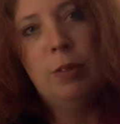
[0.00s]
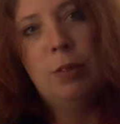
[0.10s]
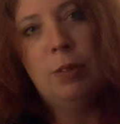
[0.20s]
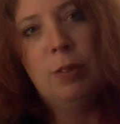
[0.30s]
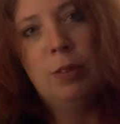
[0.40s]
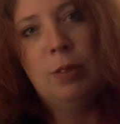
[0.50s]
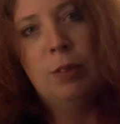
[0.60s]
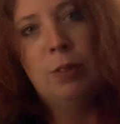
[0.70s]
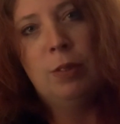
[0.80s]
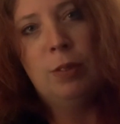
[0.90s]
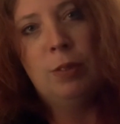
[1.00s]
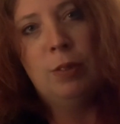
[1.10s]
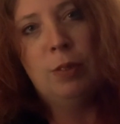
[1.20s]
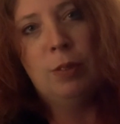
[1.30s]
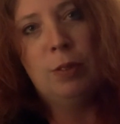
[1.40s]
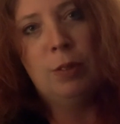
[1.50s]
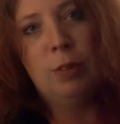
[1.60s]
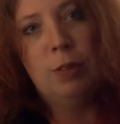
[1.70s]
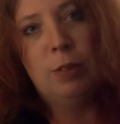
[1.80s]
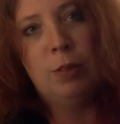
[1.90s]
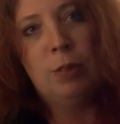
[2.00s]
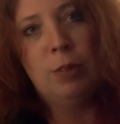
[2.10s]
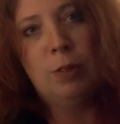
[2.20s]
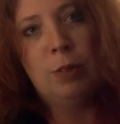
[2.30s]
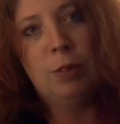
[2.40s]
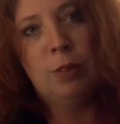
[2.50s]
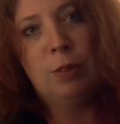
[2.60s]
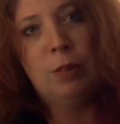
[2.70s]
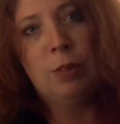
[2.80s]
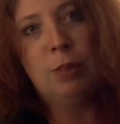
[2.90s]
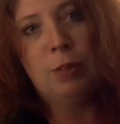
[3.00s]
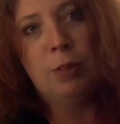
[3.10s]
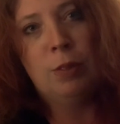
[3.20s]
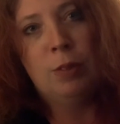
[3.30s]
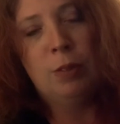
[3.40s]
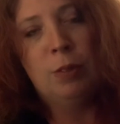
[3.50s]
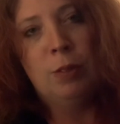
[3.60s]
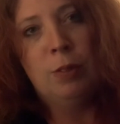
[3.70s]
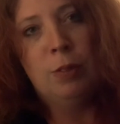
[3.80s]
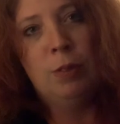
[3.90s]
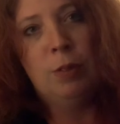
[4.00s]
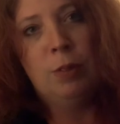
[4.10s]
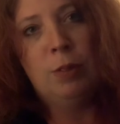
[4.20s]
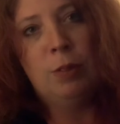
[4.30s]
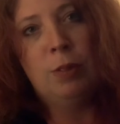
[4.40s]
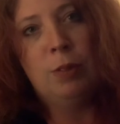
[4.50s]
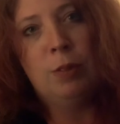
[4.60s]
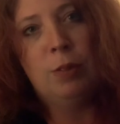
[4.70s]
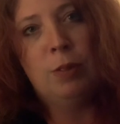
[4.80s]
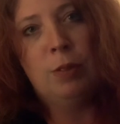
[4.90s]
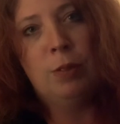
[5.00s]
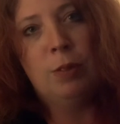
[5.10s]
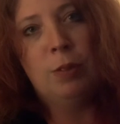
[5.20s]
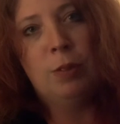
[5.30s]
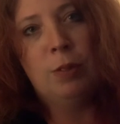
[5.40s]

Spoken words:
This person isn't speaking.